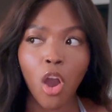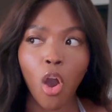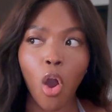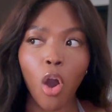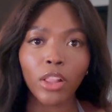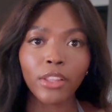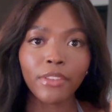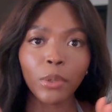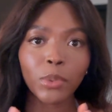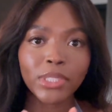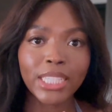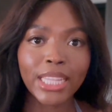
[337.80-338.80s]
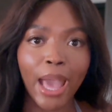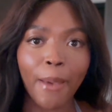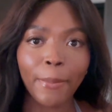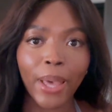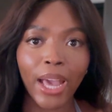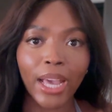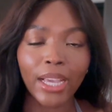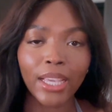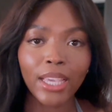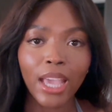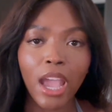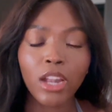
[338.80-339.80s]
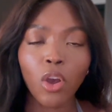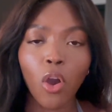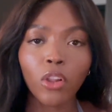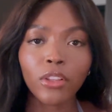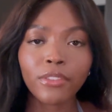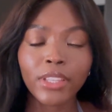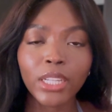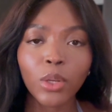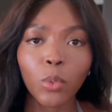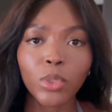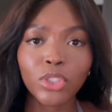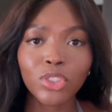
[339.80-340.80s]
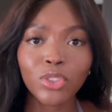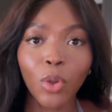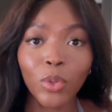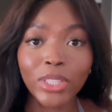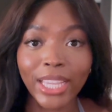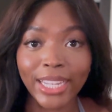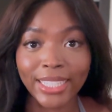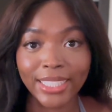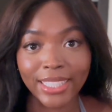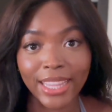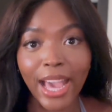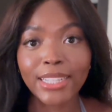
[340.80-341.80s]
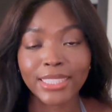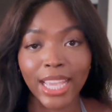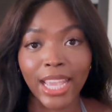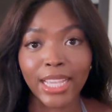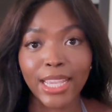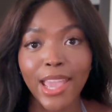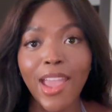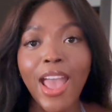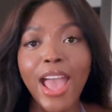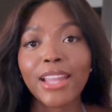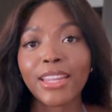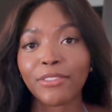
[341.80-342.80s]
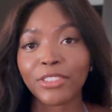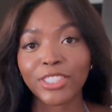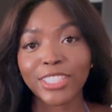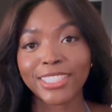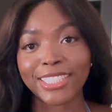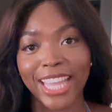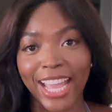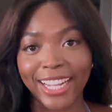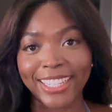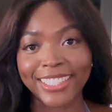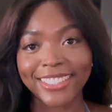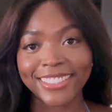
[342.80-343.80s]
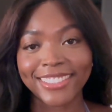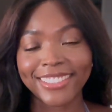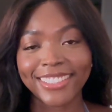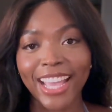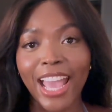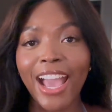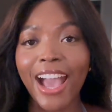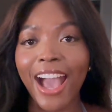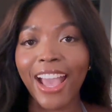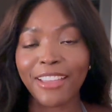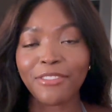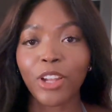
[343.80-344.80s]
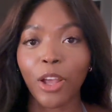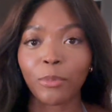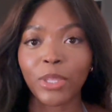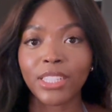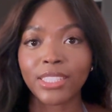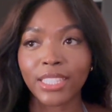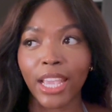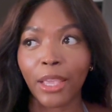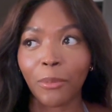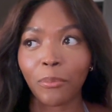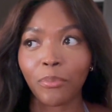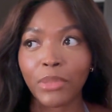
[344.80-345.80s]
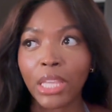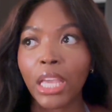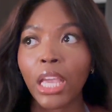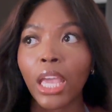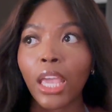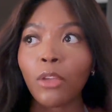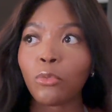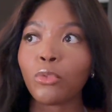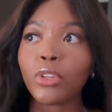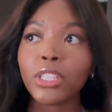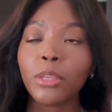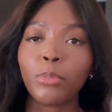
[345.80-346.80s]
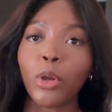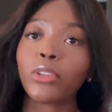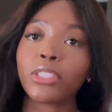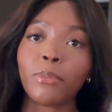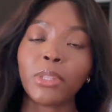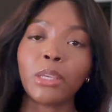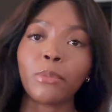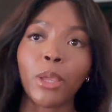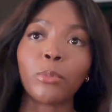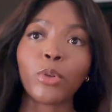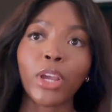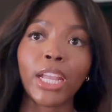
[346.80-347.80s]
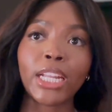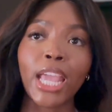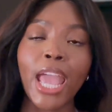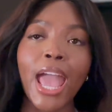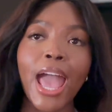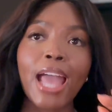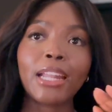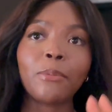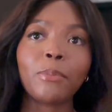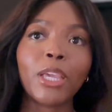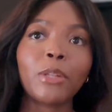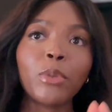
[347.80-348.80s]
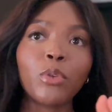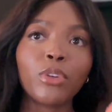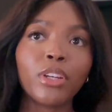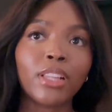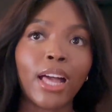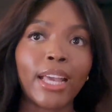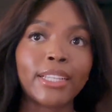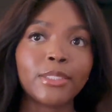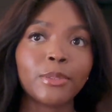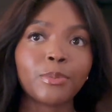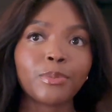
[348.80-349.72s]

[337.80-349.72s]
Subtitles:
All of it was in that bag and all of it was stolen that day. And ever since then, I have not been the same. It really broke something in my brain and it made me realize